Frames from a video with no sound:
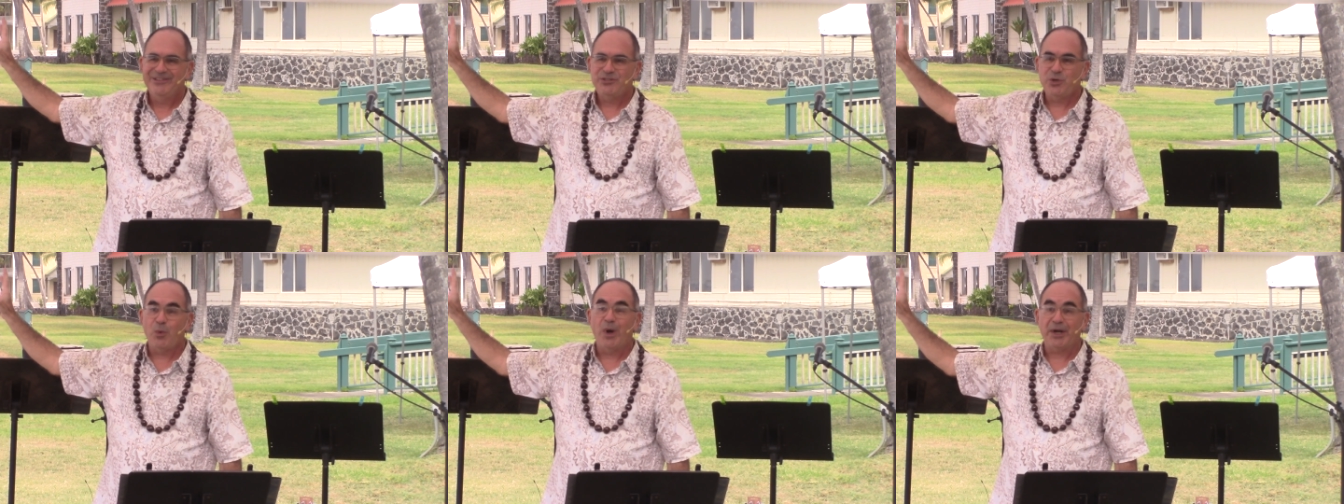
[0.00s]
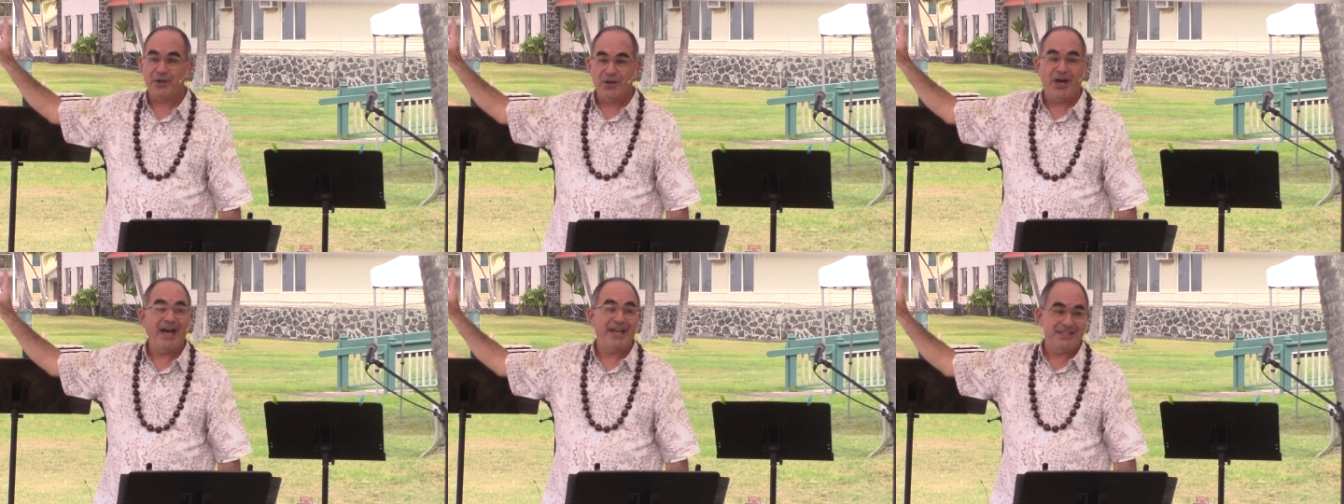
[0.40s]
to
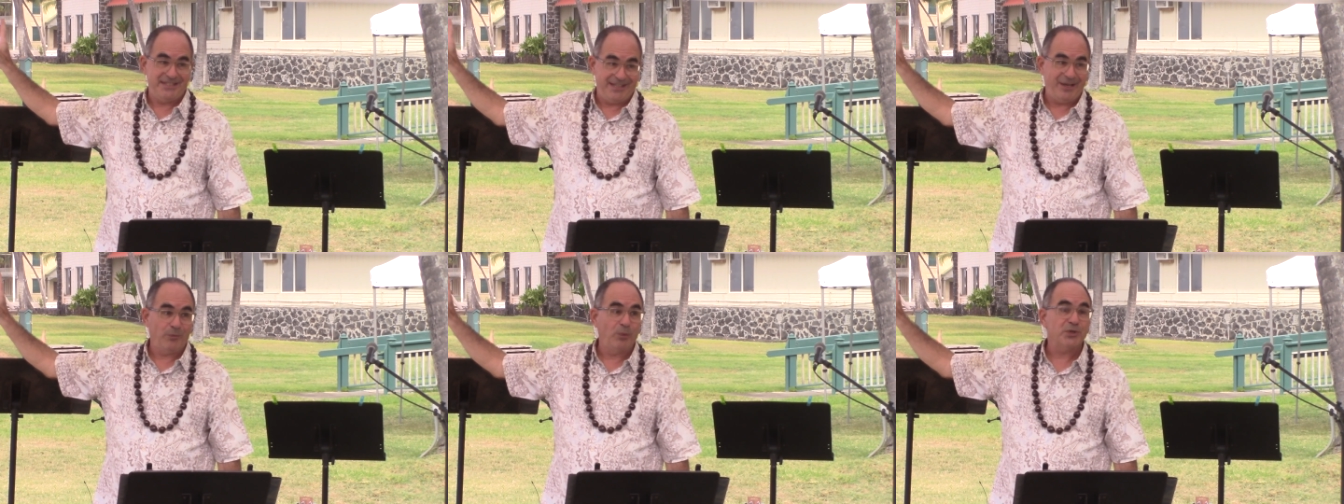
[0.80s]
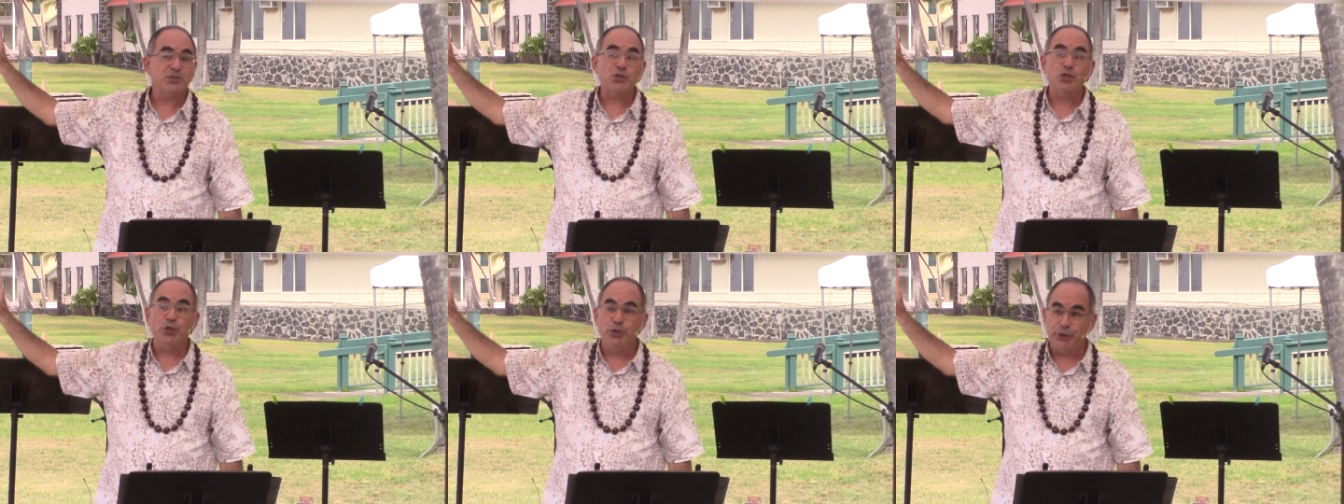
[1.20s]
what God said
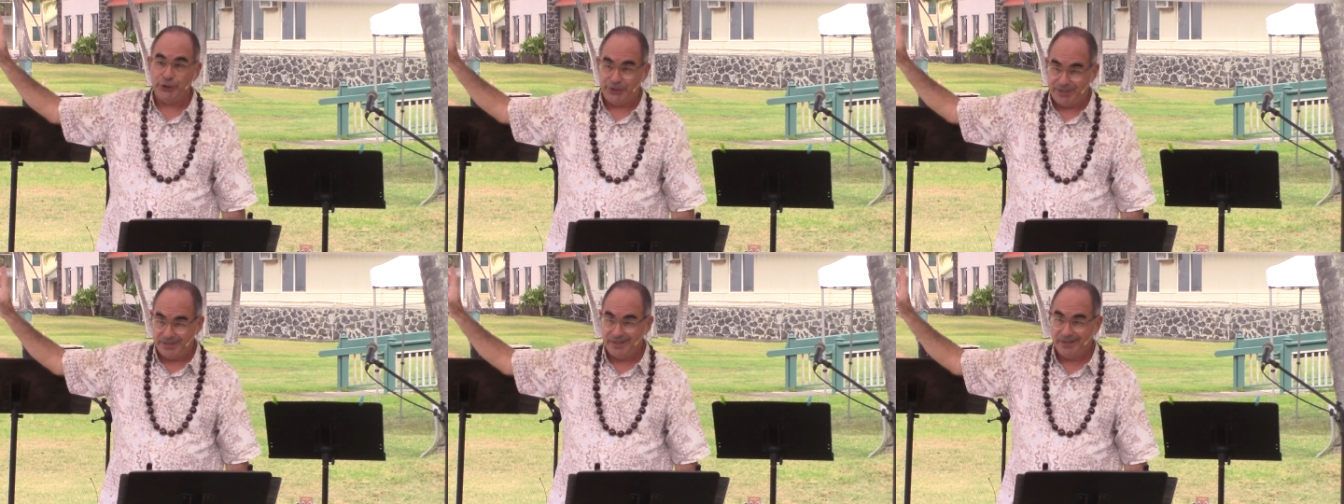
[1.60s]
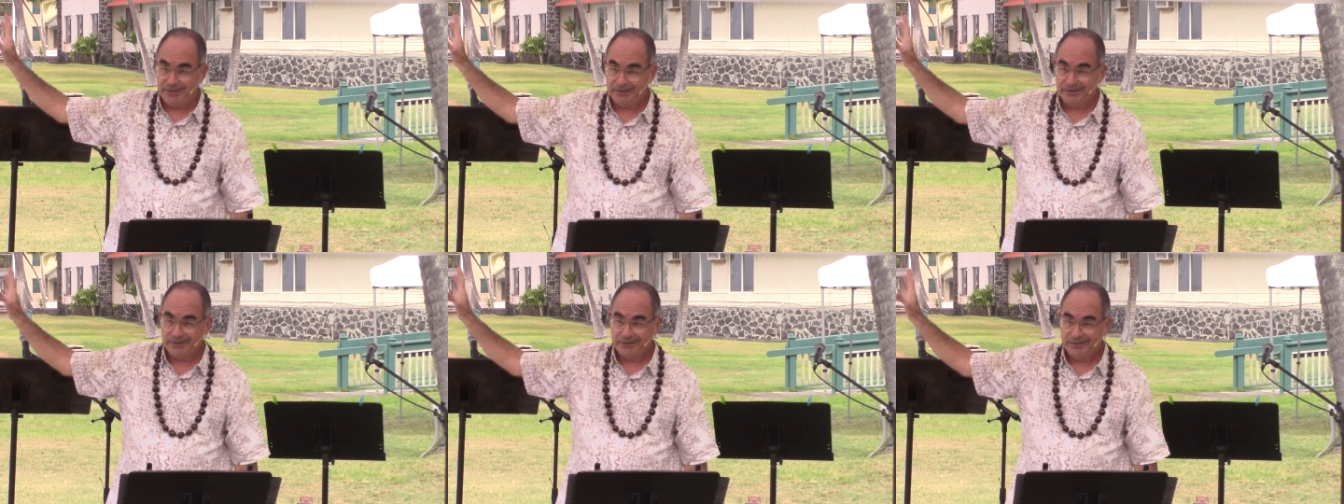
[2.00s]
was good
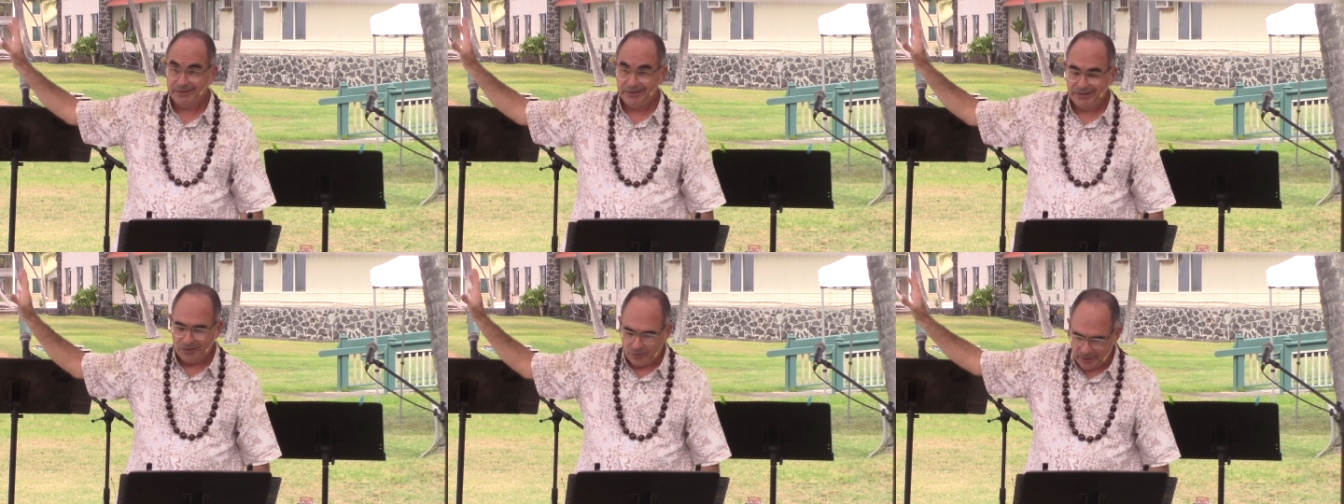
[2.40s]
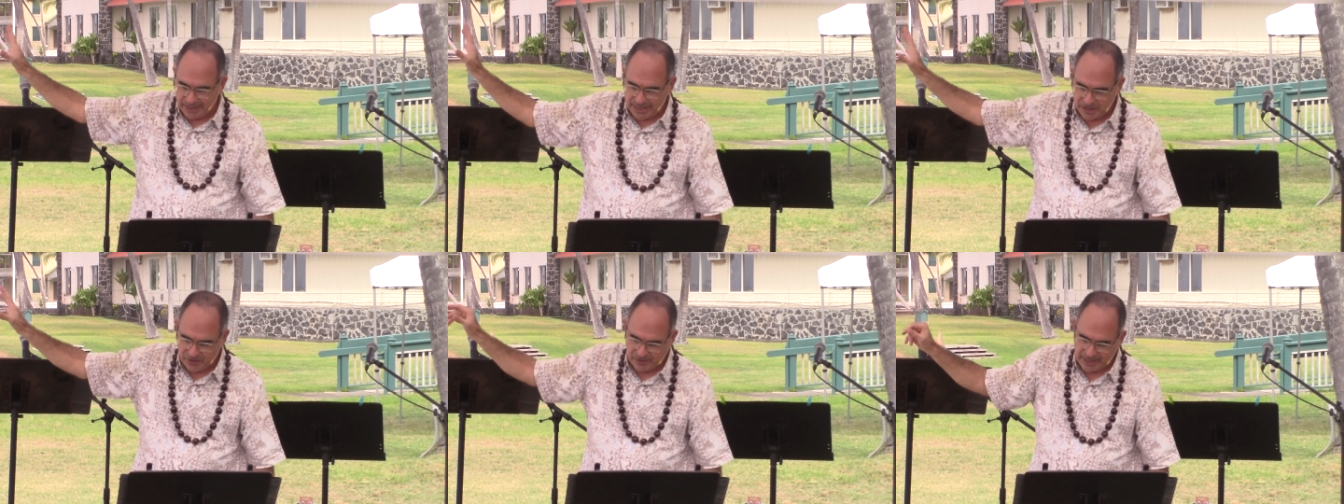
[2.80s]

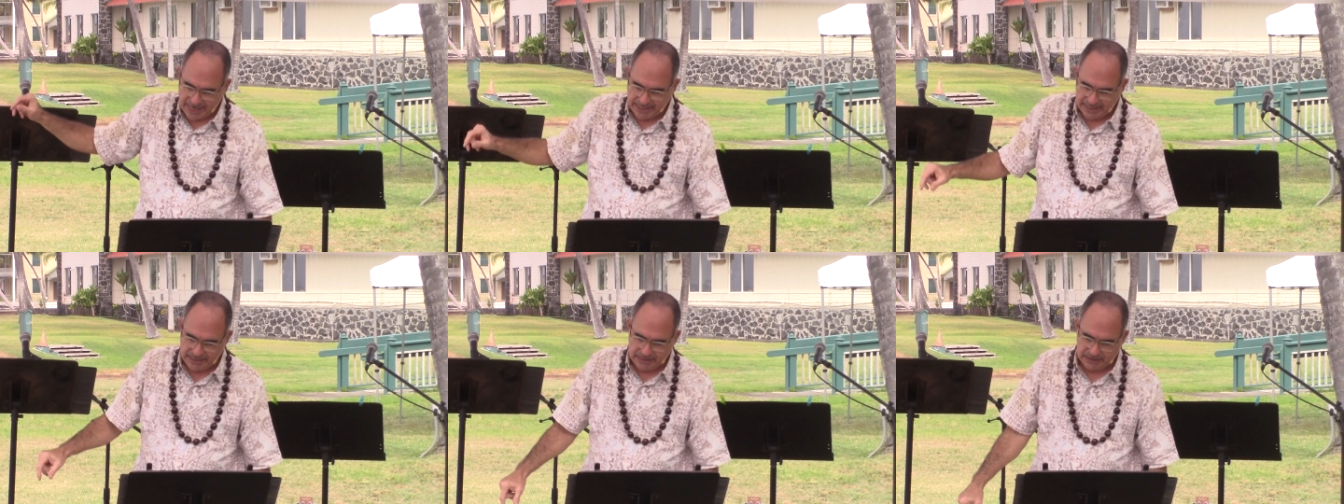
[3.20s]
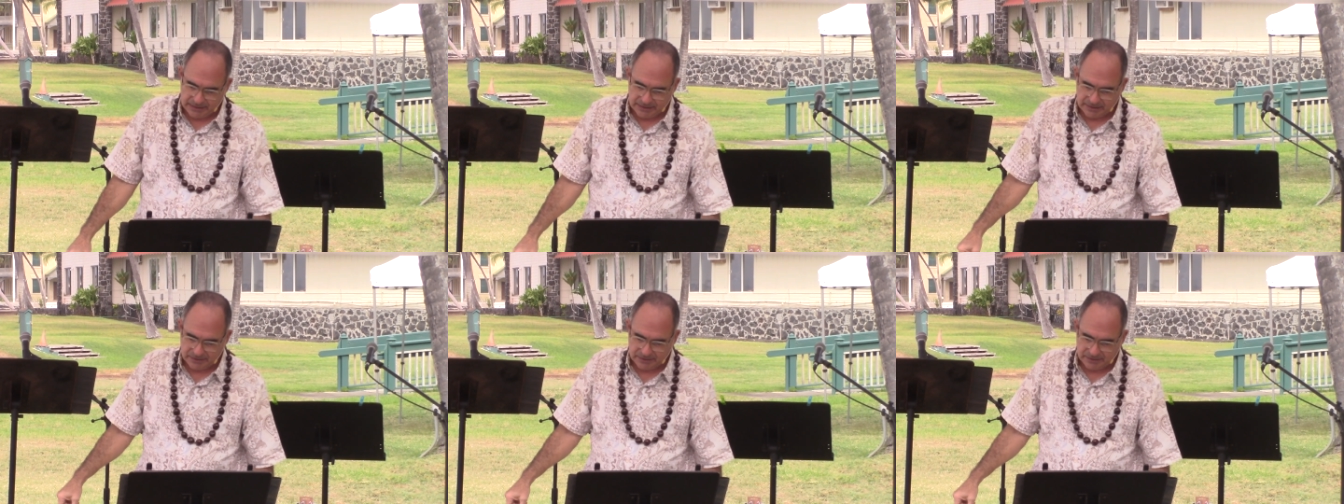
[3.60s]
when He created it.